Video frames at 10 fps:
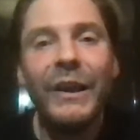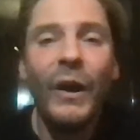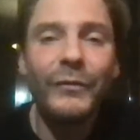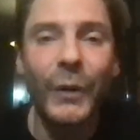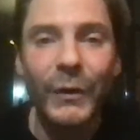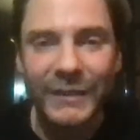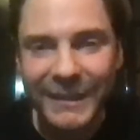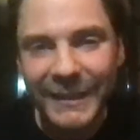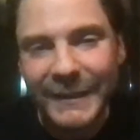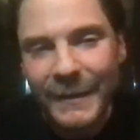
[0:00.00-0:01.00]
Of course,
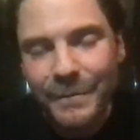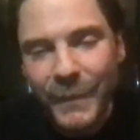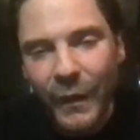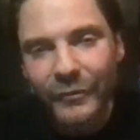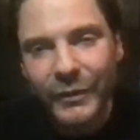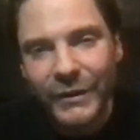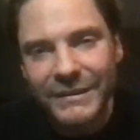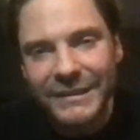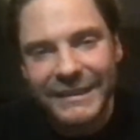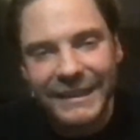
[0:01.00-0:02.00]

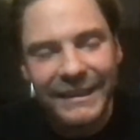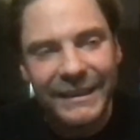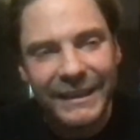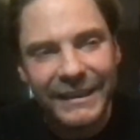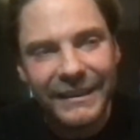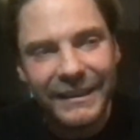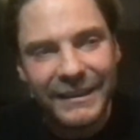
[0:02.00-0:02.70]
it